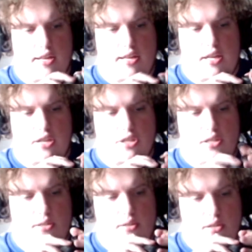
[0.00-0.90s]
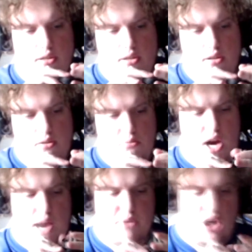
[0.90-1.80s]
that you just
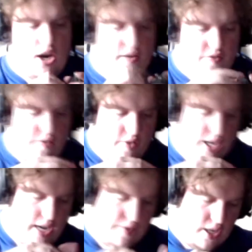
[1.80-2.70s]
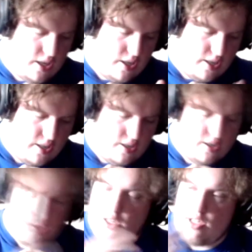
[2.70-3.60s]
pop it off whenever you
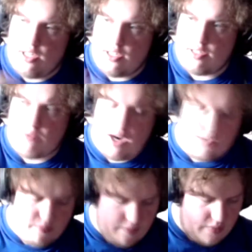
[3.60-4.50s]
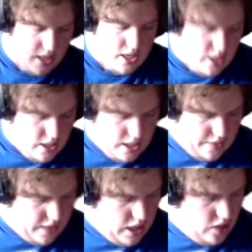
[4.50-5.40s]
need to swap. There
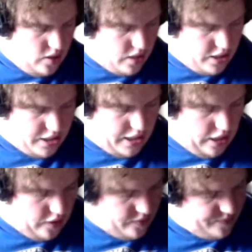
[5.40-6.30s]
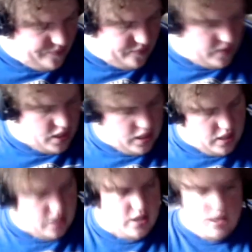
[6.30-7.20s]
we go. Good to go.
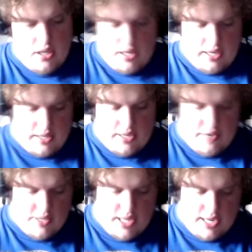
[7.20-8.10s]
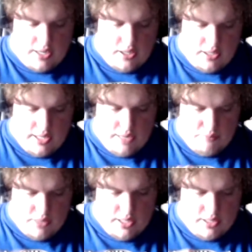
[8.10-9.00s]
Got the CoverTech
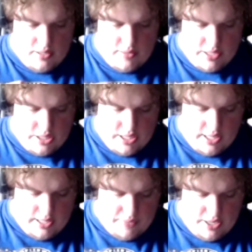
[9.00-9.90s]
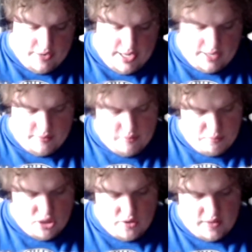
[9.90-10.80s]
clip, which let me go ahead and
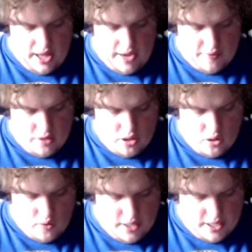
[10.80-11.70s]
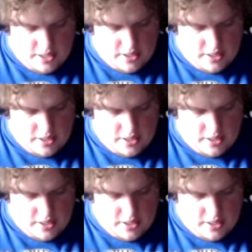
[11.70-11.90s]
remove that real quick.